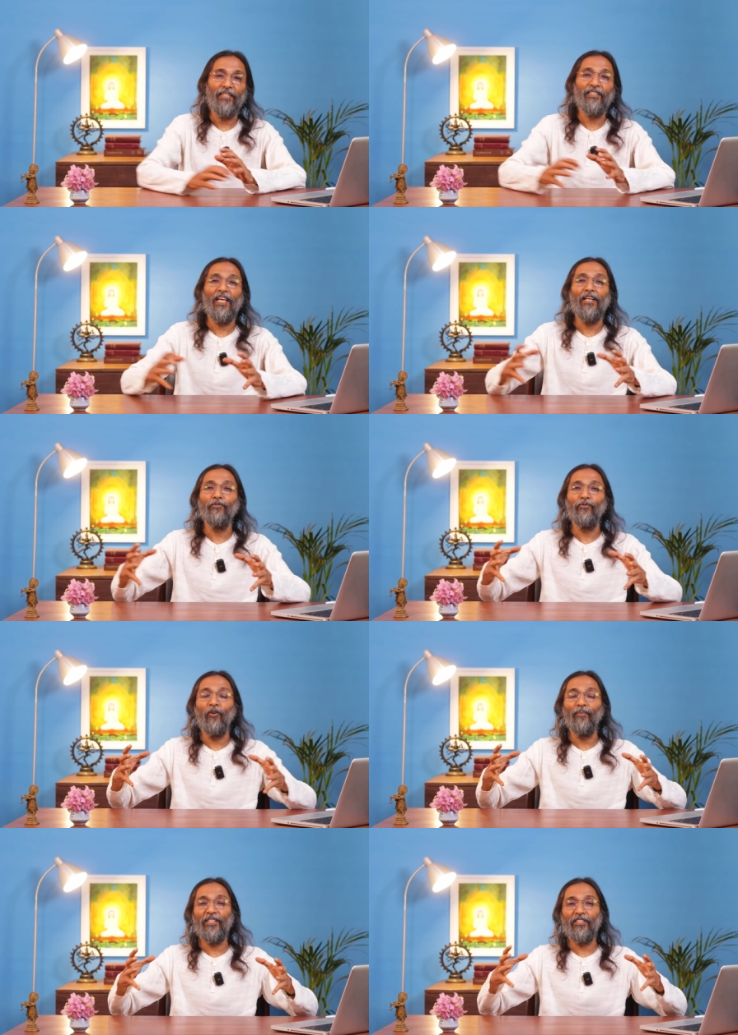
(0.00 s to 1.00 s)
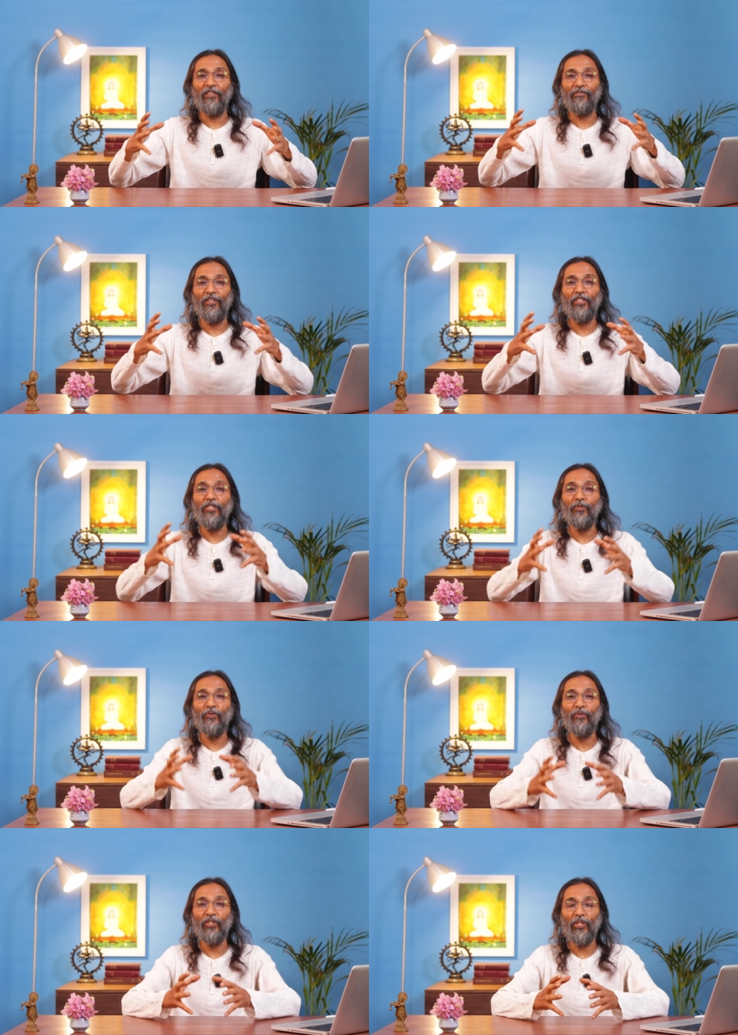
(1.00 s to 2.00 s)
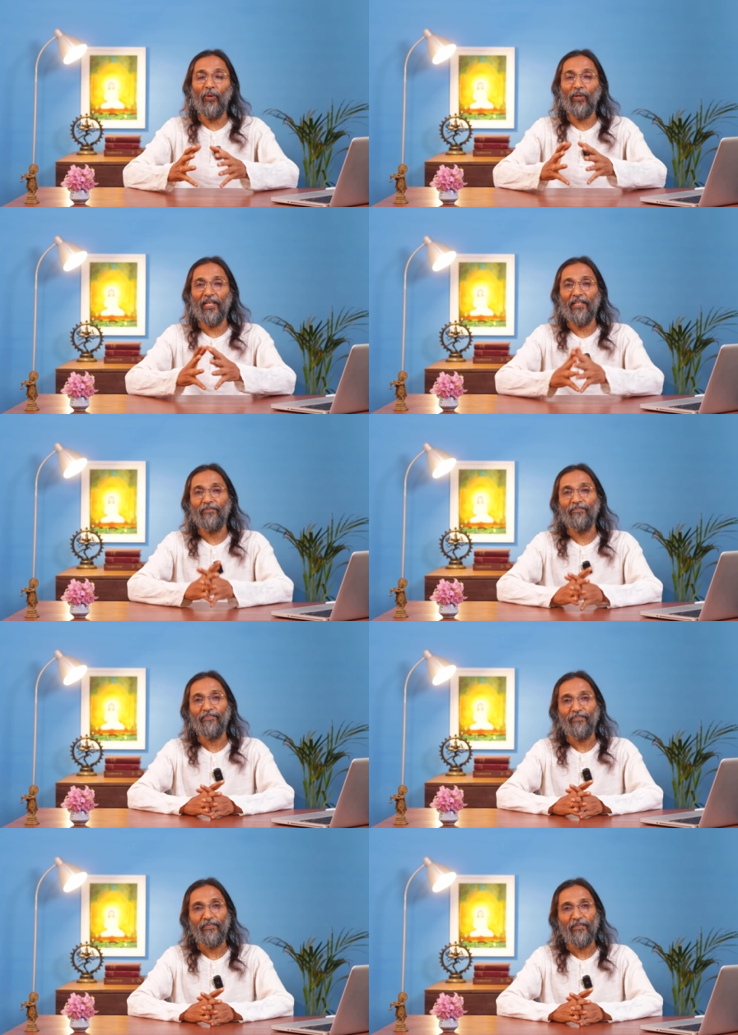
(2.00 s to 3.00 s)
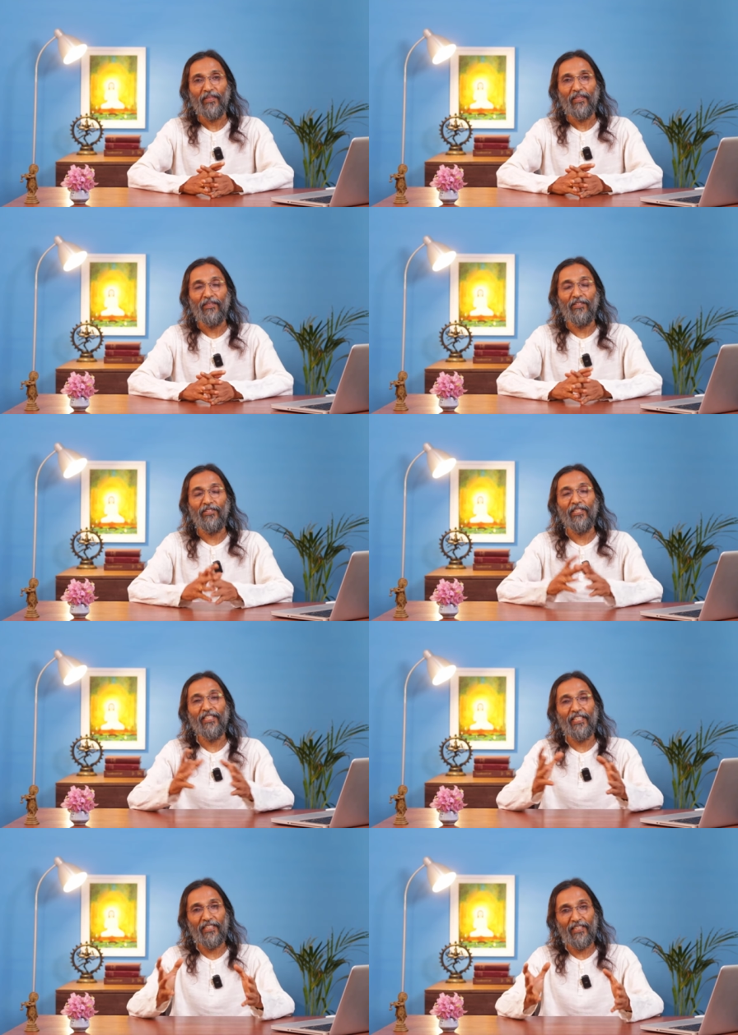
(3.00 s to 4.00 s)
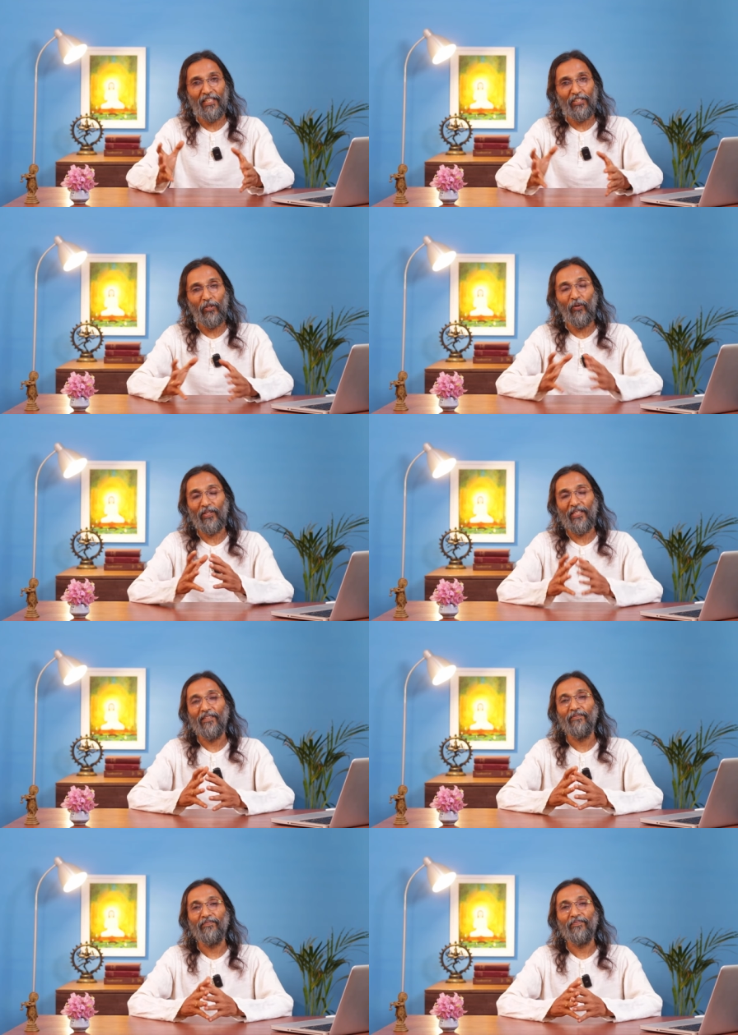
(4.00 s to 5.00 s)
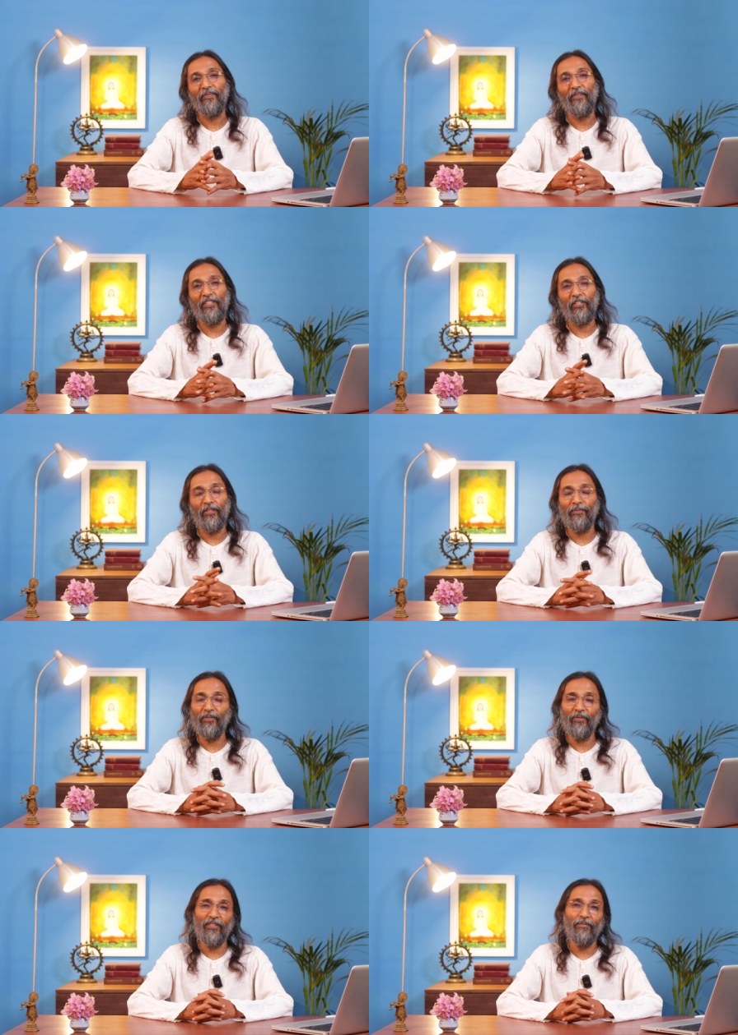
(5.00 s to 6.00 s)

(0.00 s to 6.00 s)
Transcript: The self-formation of the new yoga, this integral yoga, what Sri Aurobindo